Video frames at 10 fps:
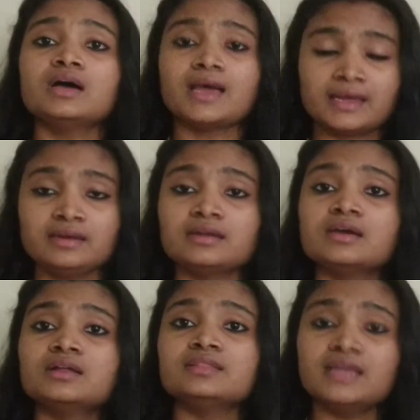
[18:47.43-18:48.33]
And
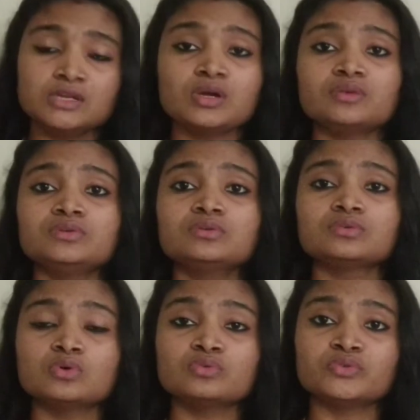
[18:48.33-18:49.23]
then you have to
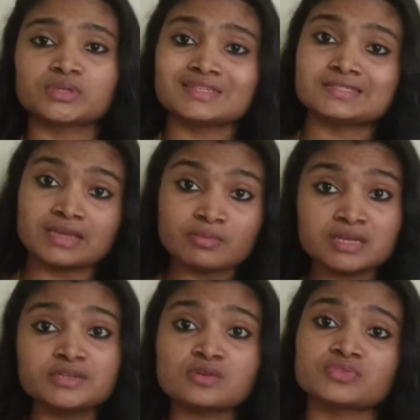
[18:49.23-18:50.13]
go for the stability